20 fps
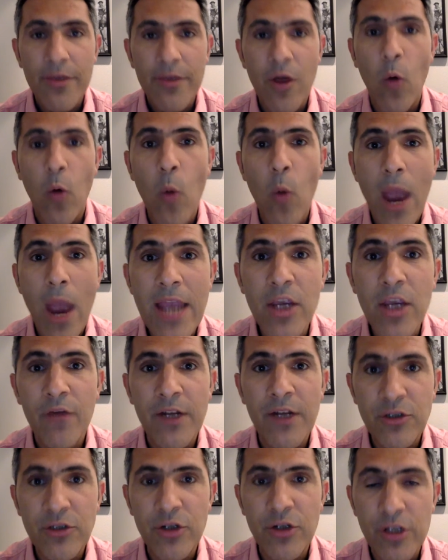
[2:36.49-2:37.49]
the way
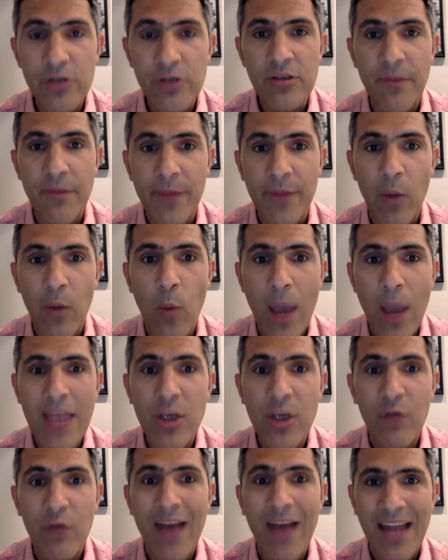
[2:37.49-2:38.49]
you've introduced them, the way
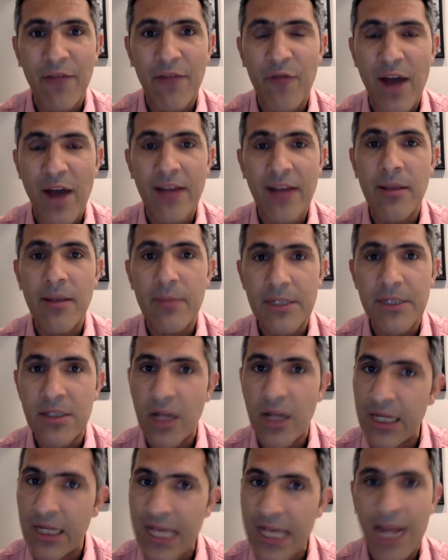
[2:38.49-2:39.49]
you've edified them is
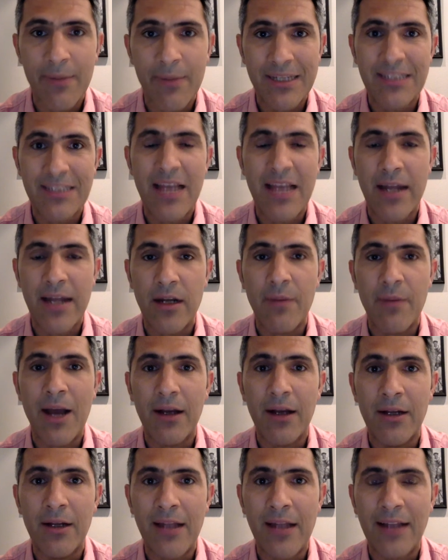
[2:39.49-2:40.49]
going to get them excited
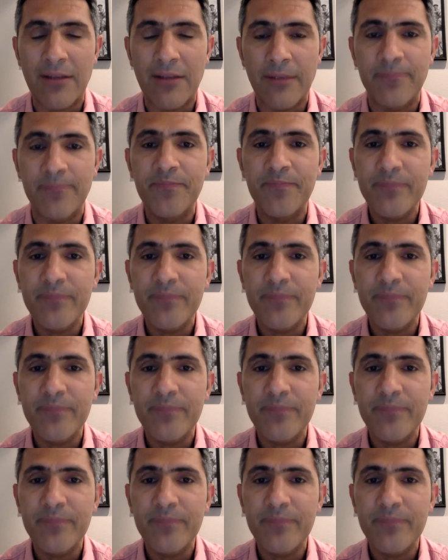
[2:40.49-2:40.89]
about connecting.